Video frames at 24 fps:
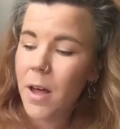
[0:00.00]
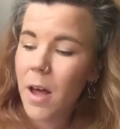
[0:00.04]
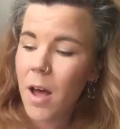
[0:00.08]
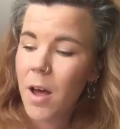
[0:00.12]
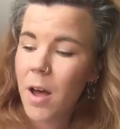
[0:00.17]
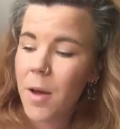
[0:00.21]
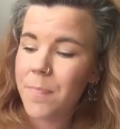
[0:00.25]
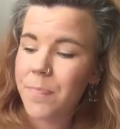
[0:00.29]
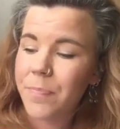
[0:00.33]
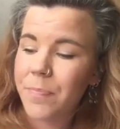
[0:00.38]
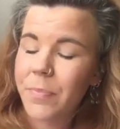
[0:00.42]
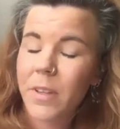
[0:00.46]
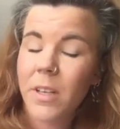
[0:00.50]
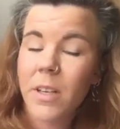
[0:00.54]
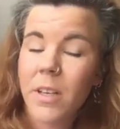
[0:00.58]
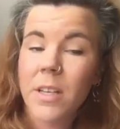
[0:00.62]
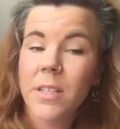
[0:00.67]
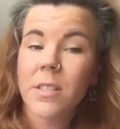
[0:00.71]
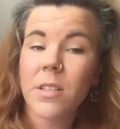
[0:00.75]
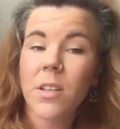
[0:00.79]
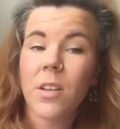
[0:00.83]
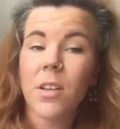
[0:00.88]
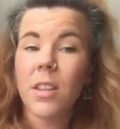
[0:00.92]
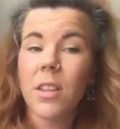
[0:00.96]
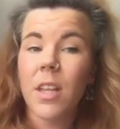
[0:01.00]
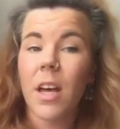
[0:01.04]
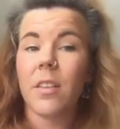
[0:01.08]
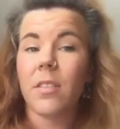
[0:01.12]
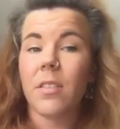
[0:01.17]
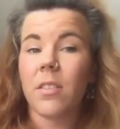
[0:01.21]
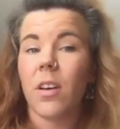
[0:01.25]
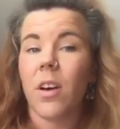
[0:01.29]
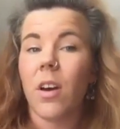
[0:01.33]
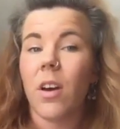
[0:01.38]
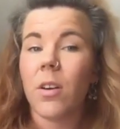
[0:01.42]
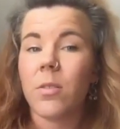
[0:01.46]
um, it's good that
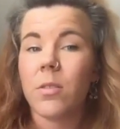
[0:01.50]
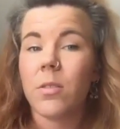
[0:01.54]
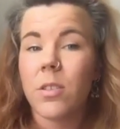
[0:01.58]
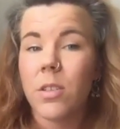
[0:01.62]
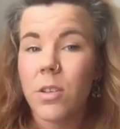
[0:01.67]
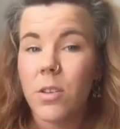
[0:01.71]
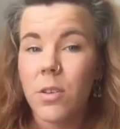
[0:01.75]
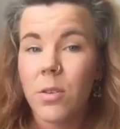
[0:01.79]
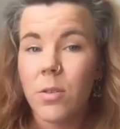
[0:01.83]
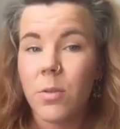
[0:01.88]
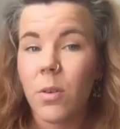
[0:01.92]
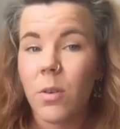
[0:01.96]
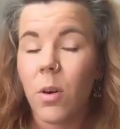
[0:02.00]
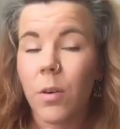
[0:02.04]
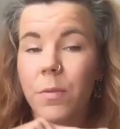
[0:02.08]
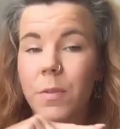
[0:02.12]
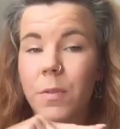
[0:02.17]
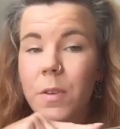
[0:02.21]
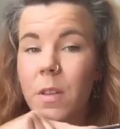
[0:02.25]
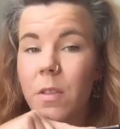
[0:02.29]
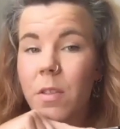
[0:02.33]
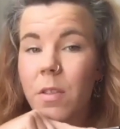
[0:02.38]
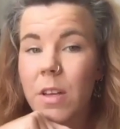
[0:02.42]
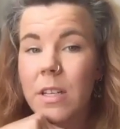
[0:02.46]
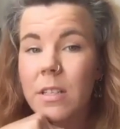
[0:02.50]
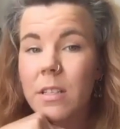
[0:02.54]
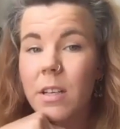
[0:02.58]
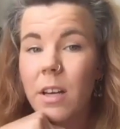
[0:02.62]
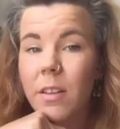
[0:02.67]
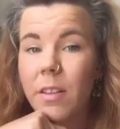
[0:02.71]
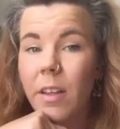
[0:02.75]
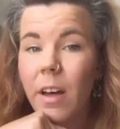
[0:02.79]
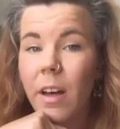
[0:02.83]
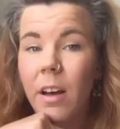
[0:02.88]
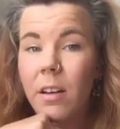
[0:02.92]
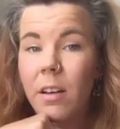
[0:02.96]
the O two offer things
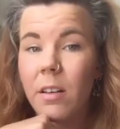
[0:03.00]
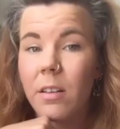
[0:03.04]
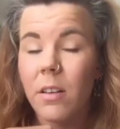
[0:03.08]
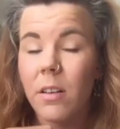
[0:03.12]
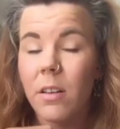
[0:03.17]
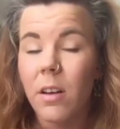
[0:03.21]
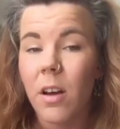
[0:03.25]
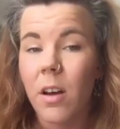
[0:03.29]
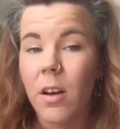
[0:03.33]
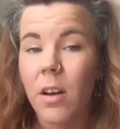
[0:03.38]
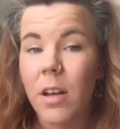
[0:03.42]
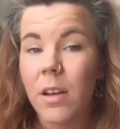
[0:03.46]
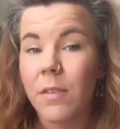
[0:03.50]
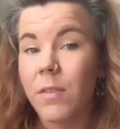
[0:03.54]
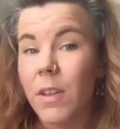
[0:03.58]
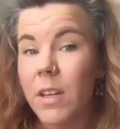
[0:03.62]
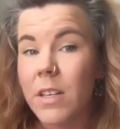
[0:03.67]
like that, uh, if they